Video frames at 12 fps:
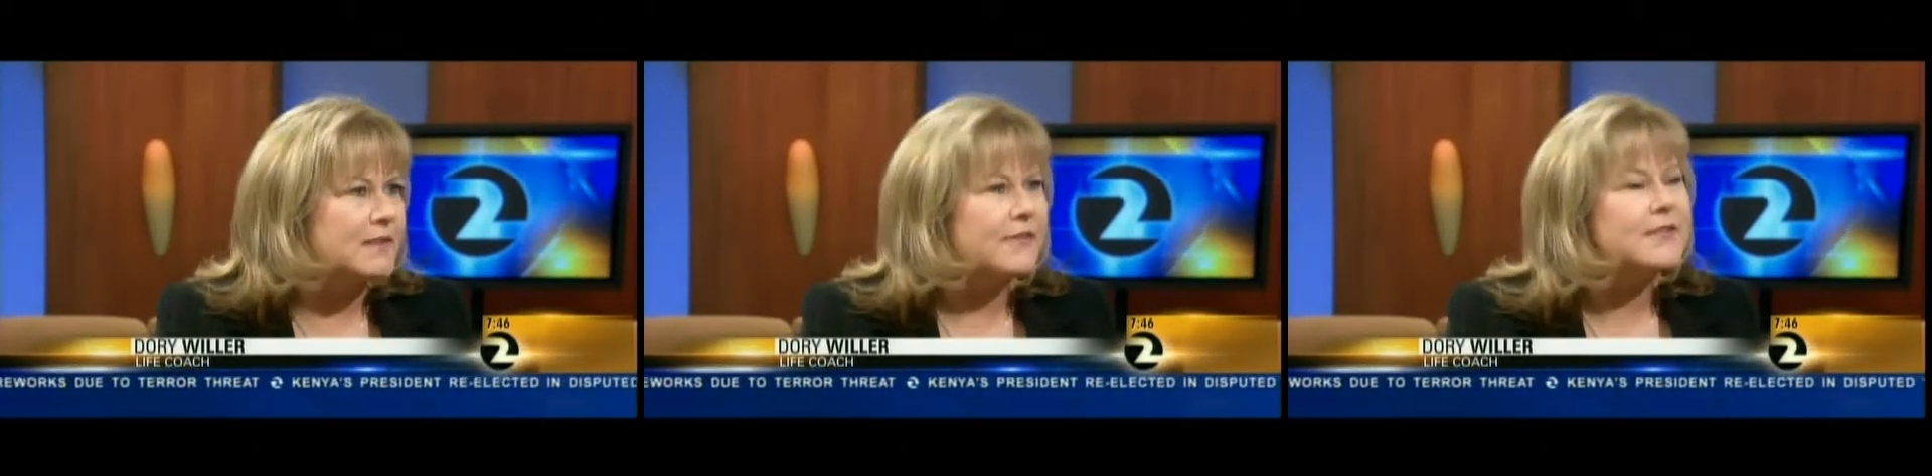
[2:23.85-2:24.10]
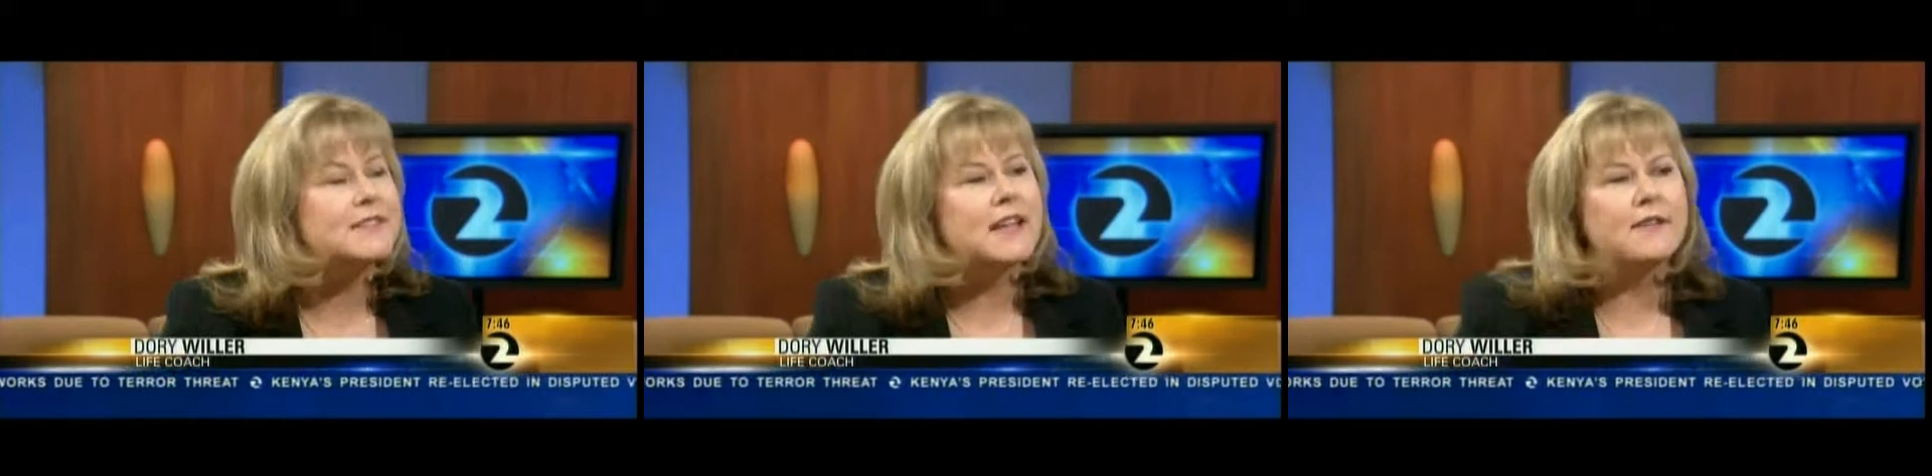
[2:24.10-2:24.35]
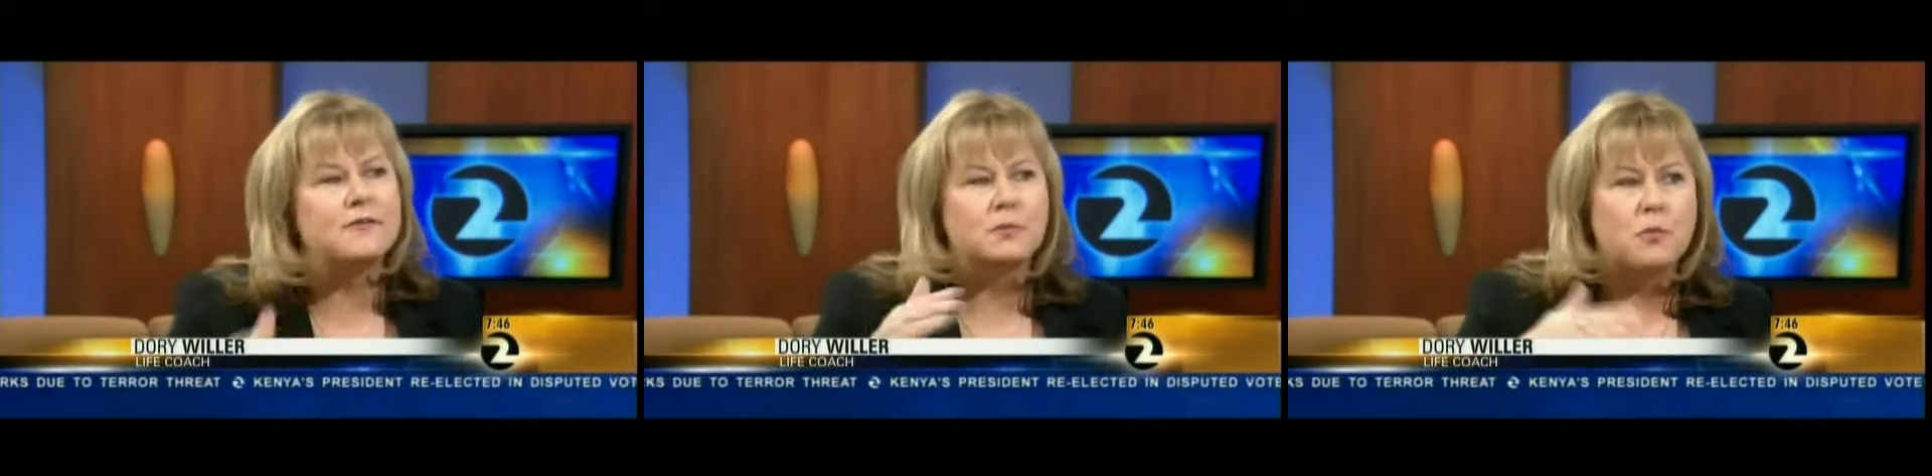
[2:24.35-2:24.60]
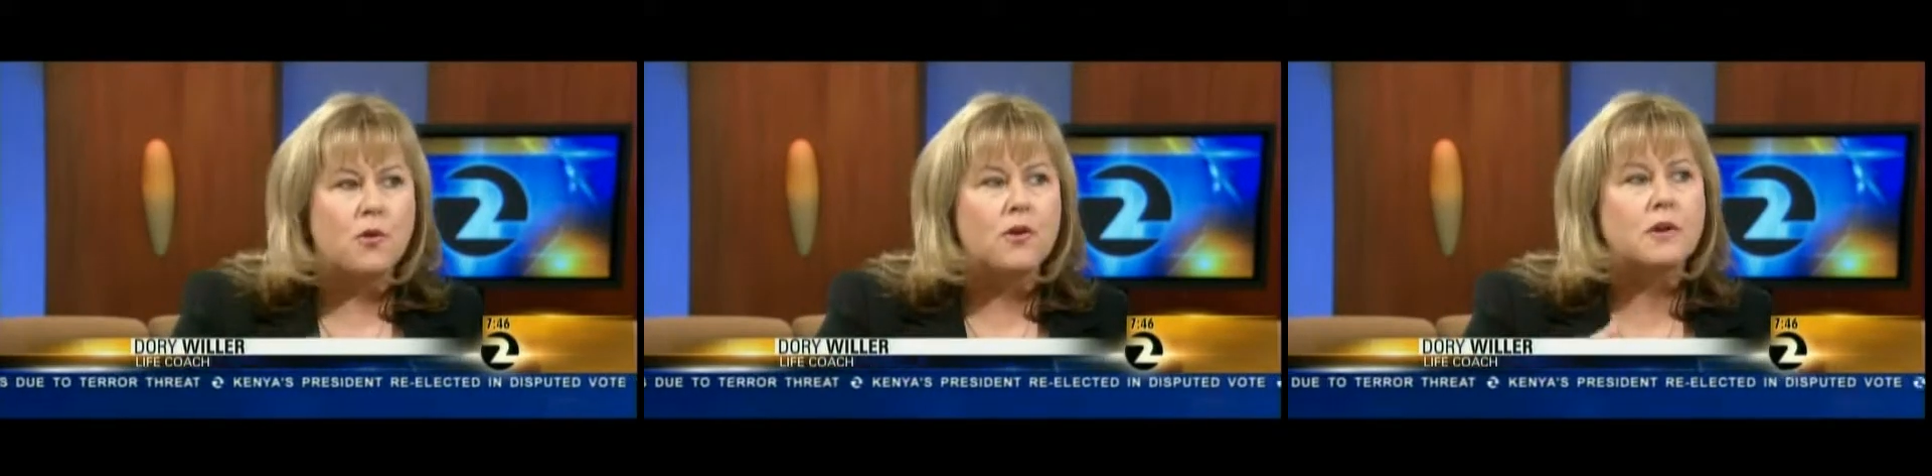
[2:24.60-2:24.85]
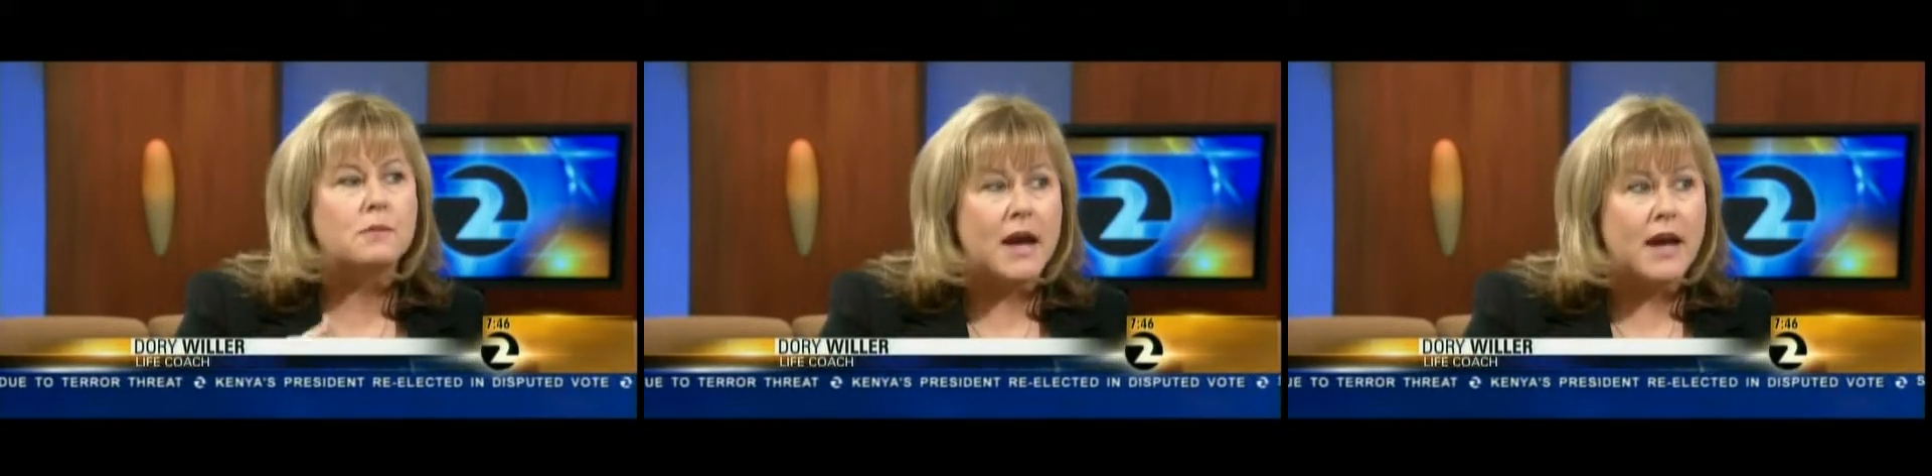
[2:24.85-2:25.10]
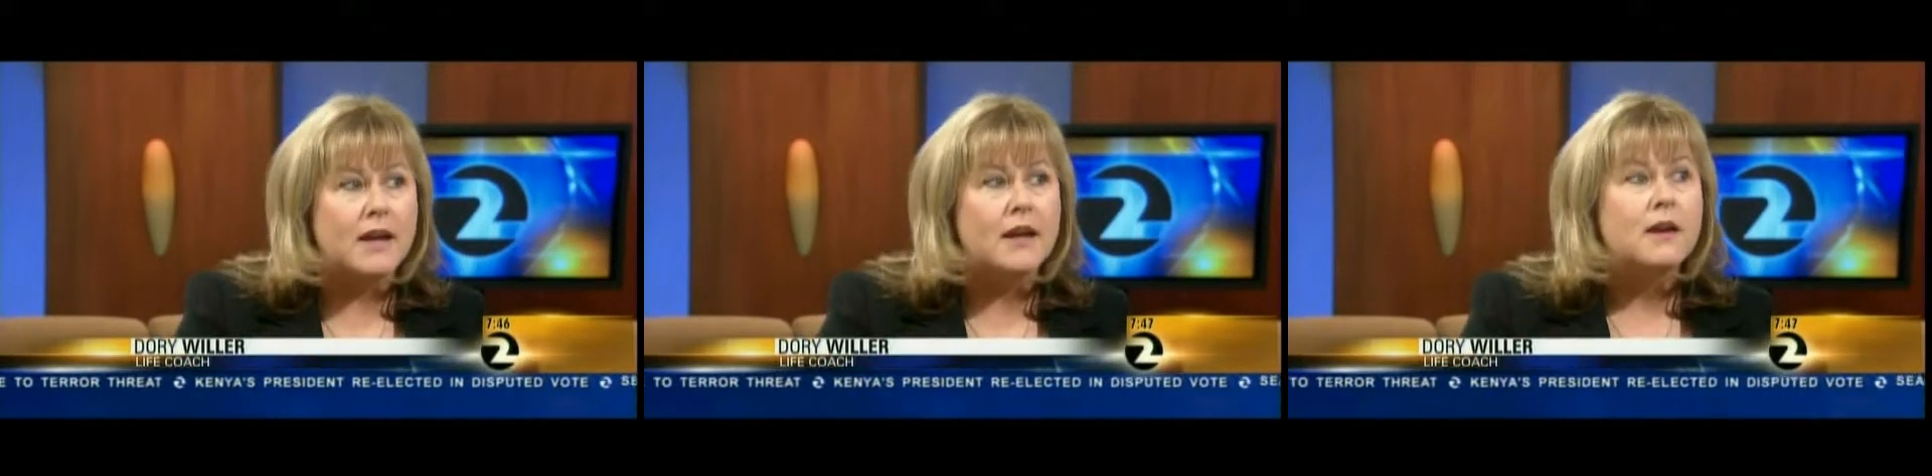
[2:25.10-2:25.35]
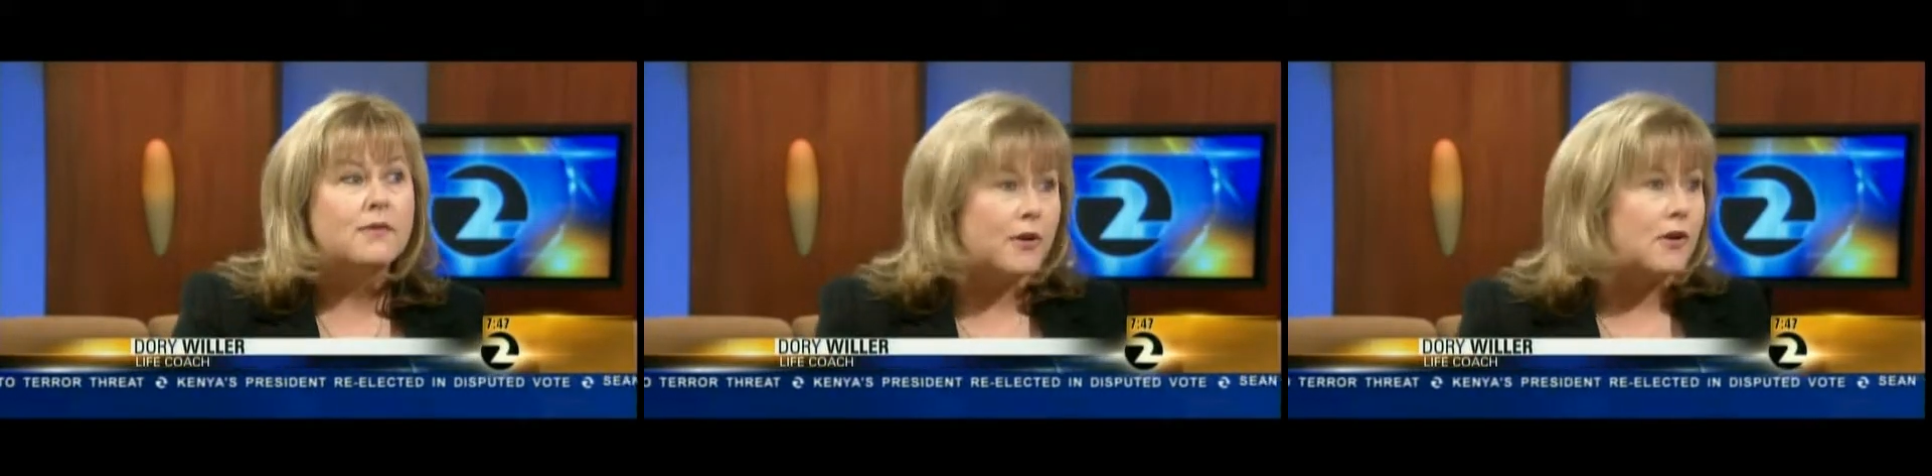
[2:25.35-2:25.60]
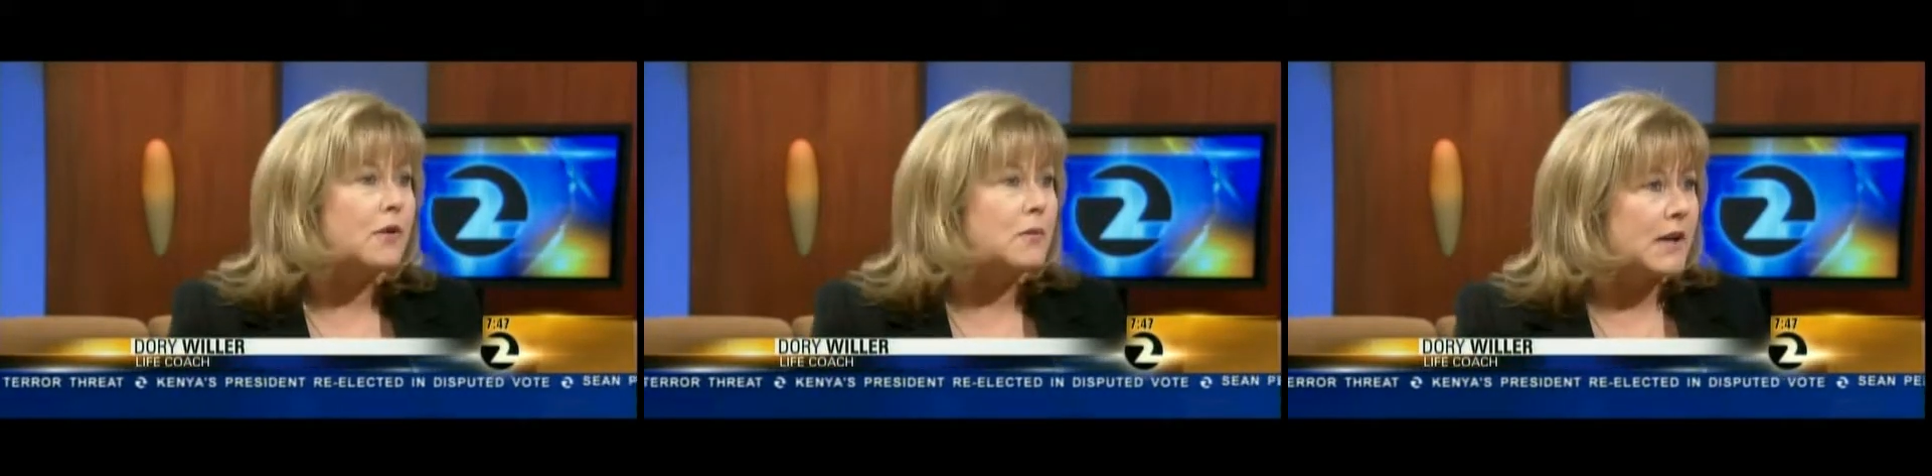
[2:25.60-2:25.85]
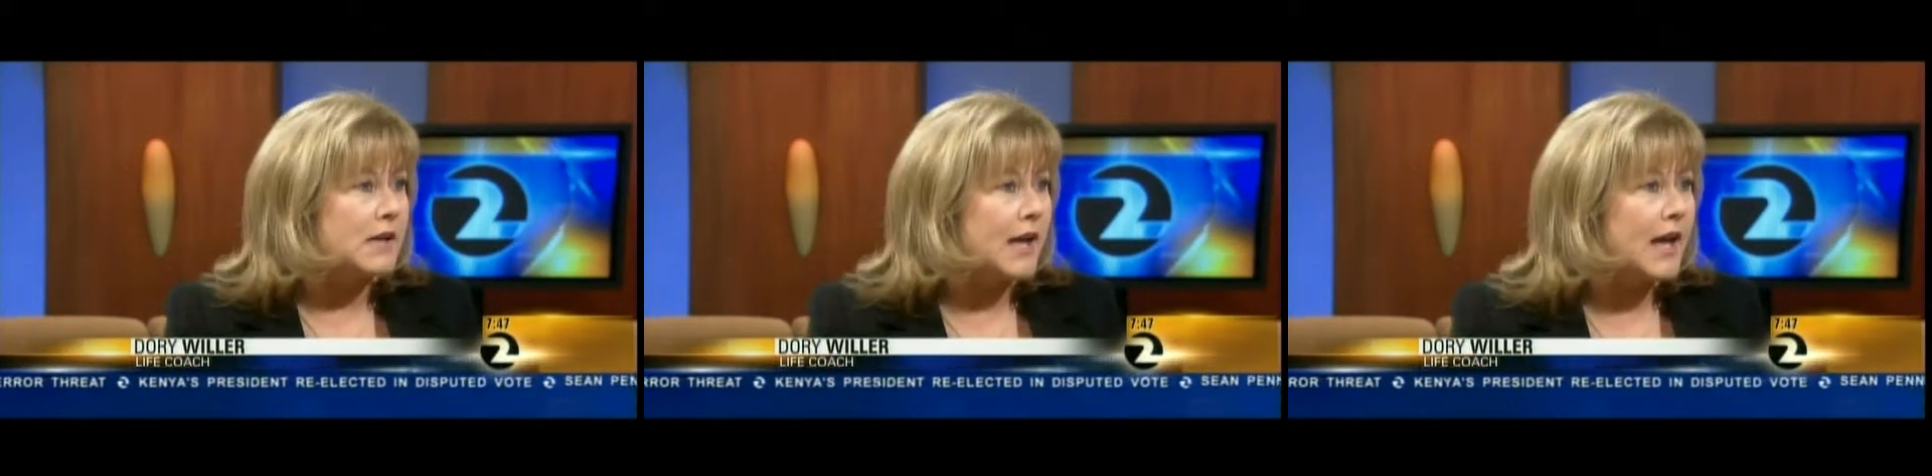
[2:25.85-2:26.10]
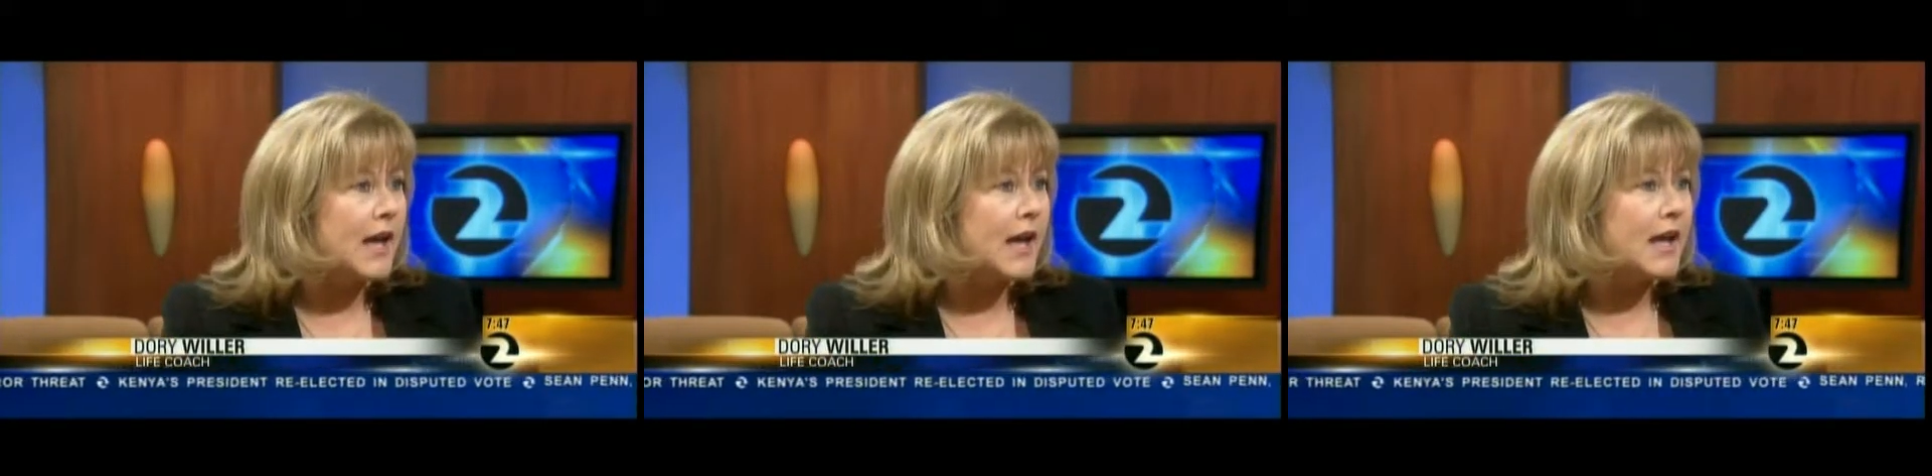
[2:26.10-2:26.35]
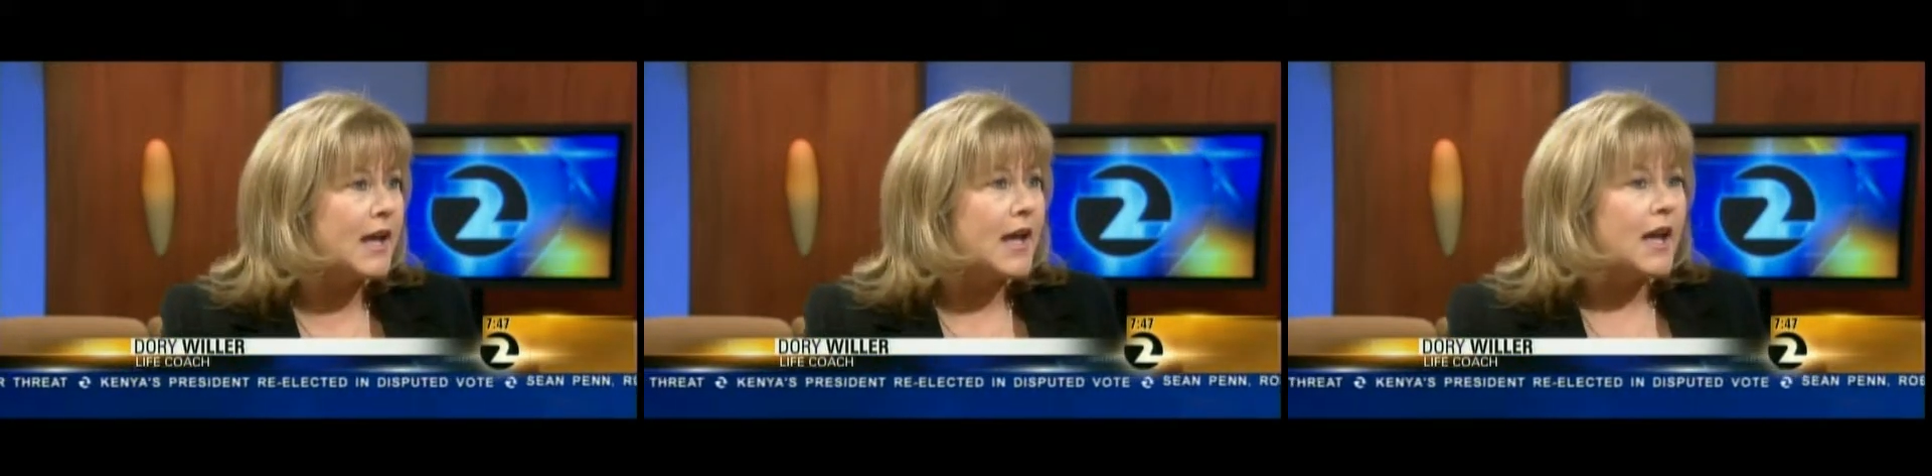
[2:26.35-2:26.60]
I've saved more in my 401k,